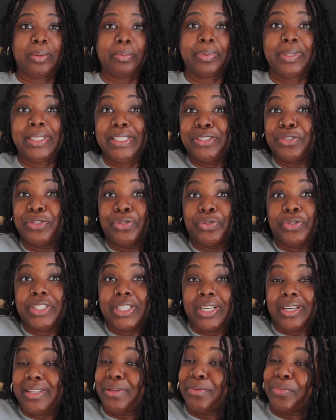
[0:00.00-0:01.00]
please do
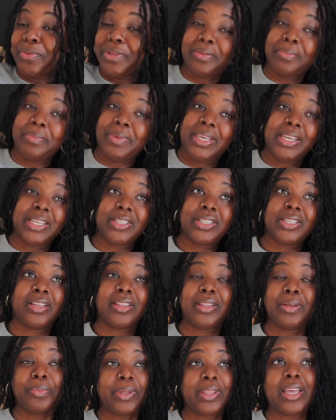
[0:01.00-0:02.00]
share them with me and share
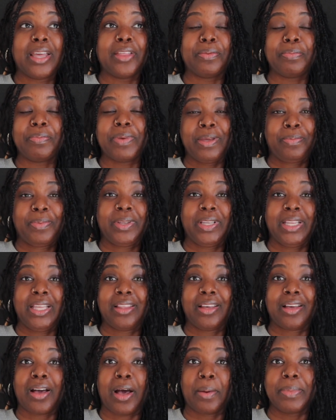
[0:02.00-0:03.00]
them with other people in
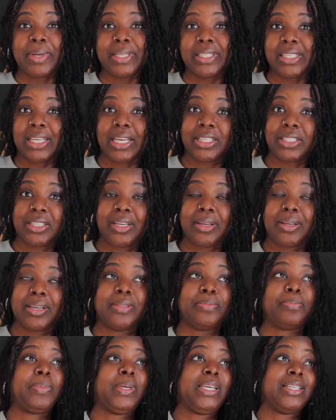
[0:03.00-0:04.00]
the comment section,
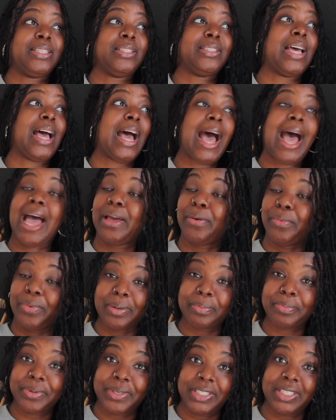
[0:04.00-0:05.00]
because I
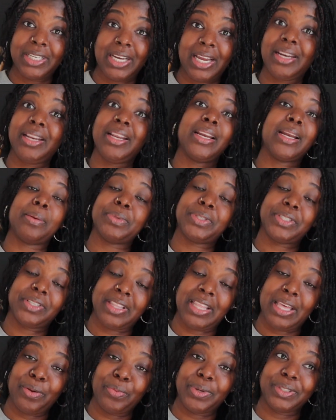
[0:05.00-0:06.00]
would appreciate it, and I'm sure
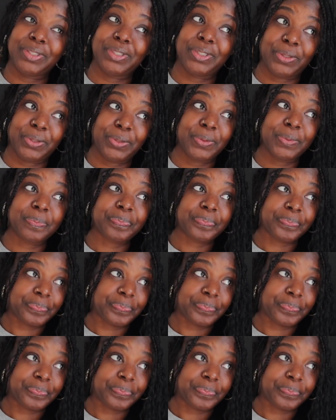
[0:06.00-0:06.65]
they will too.